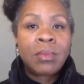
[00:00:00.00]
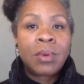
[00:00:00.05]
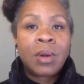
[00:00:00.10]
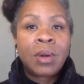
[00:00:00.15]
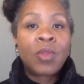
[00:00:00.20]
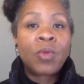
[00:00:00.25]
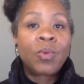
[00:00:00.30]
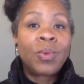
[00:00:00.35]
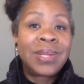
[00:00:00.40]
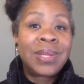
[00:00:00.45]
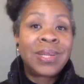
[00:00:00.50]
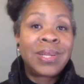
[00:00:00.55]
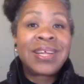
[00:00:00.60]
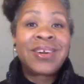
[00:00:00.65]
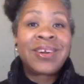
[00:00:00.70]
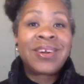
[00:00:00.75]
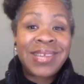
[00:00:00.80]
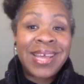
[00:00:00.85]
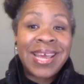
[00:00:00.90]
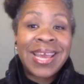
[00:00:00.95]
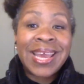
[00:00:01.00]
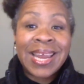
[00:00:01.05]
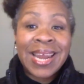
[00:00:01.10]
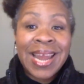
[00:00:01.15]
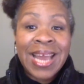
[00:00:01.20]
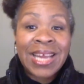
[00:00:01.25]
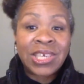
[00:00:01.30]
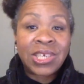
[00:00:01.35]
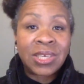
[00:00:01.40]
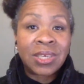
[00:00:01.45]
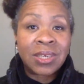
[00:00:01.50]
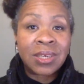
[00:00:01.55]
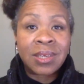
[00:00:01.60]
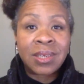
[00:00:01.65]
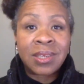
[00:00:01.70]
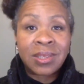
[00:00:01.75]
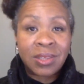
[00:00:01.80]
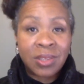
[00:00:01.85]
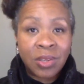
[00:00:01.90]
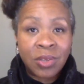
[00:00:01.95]
are the ones that are taking action
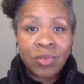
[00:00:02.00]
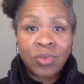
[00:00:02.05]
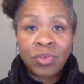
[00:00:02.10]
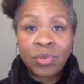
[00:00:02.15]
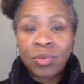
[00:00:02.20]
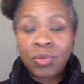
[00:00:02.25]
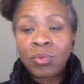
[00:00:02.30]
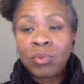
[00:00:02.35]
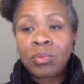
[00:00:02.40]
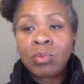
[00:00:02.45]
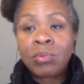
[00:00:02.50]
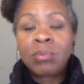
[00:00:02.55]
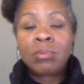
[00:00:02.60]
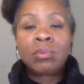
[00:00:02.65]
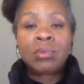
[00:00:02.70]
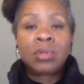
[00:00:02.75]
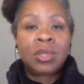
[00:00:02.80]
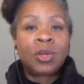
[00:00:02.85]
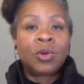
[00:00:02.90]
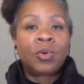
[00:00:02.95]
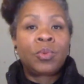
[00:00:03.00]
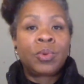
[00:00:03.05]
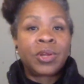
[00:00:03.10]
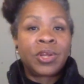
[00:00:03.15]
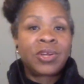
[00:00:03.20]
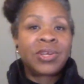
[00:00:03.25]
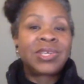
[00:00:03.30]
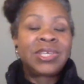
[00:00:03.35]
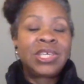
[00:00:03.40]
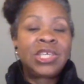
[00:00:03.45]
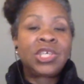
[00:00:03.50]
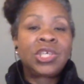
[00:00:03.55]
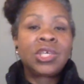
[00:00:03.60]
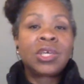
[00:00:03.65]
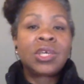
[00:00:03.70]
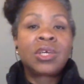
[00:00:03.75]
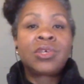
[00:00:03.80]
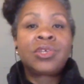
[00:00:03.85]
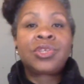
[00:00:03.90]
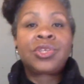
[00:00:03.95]
because those who, where your
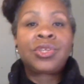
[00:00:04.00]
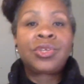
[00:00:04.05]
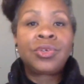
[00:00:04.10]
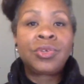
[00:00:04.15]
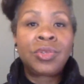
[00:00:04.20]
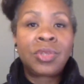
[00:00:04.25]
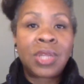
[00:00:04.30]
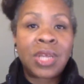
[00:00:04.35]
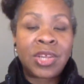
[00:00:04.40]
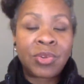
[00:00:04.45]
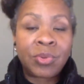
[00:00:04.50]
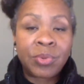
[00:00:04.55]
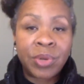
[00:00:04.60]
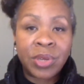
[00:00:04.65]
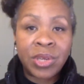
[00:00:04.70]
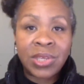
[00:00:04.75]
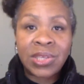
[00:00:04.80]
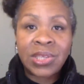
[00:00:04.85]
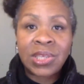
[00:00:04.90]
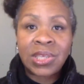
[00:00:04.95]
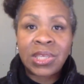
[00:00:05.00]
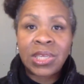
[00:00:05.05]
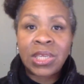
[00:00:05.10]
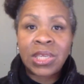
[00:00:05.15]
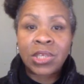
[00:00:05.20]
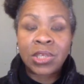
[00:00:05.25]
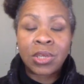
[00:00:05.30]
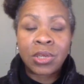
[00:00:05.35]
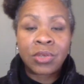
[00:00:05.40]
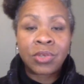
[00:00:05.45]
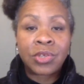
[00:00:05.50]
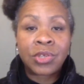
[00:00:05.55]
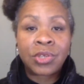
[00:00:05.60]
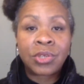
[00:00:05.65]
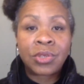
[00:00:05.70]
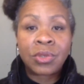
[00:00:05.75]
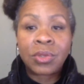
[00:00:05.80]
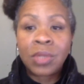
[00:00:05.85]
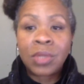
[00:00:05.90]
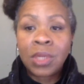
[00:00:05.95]
attention goes to, that's where your success goes to.